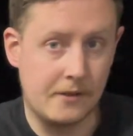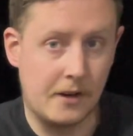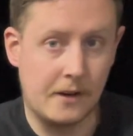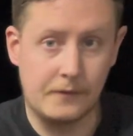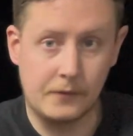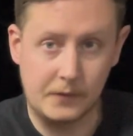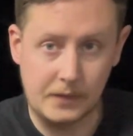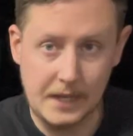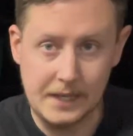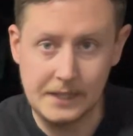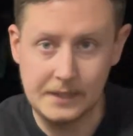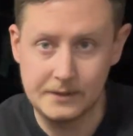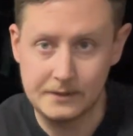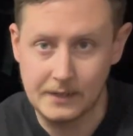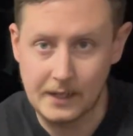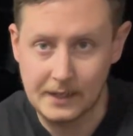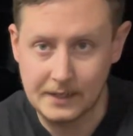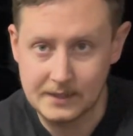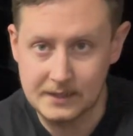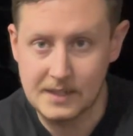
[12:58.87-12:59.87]
I've got it
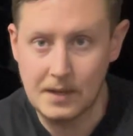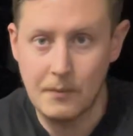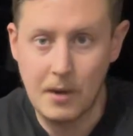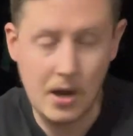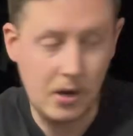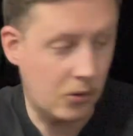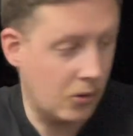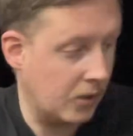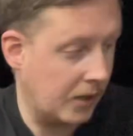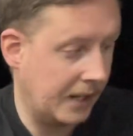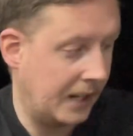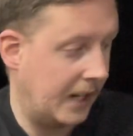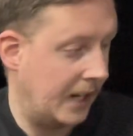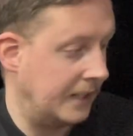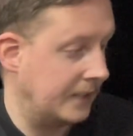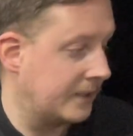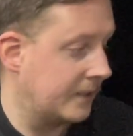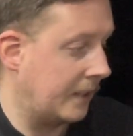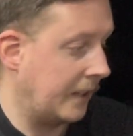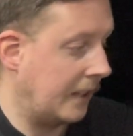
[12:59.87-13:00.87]
like
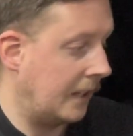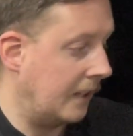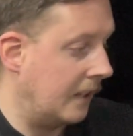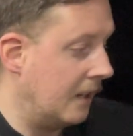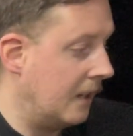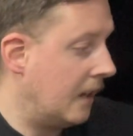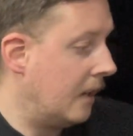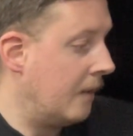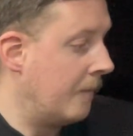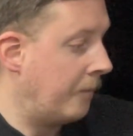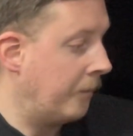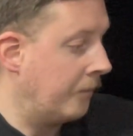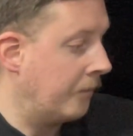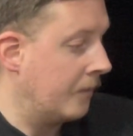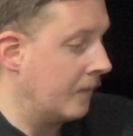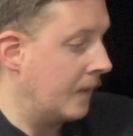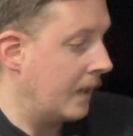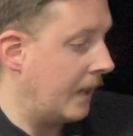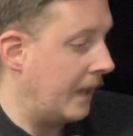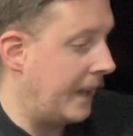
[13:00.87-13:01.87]
semi-organized. The
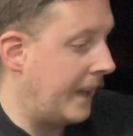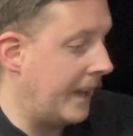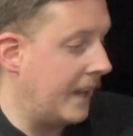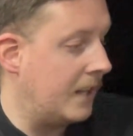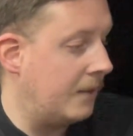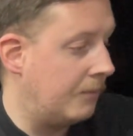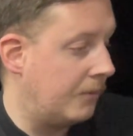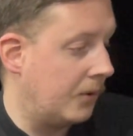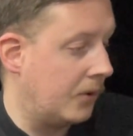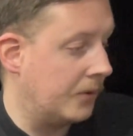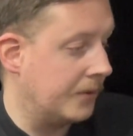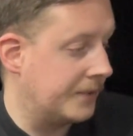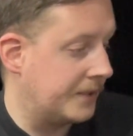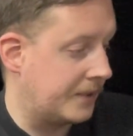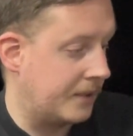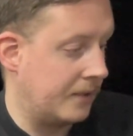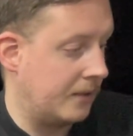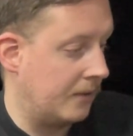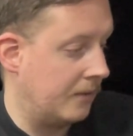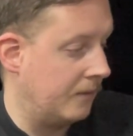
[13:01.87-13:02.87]
head bolts,
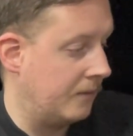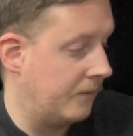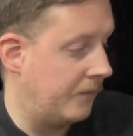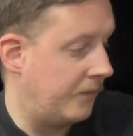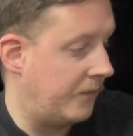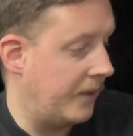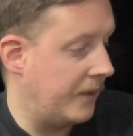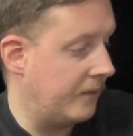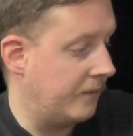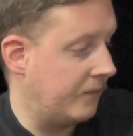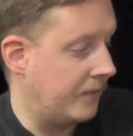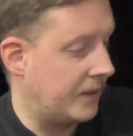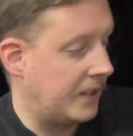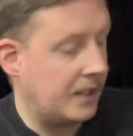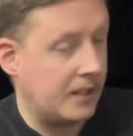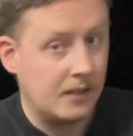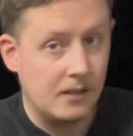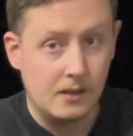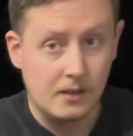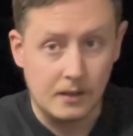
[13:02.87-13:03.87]
the
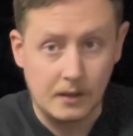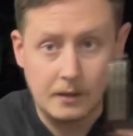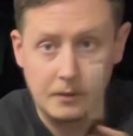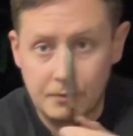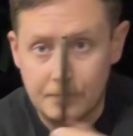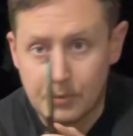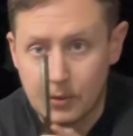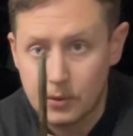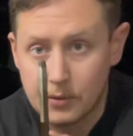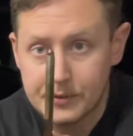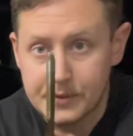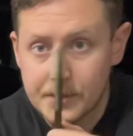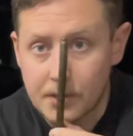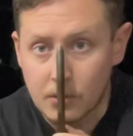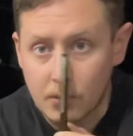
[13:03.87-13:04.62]
bolts are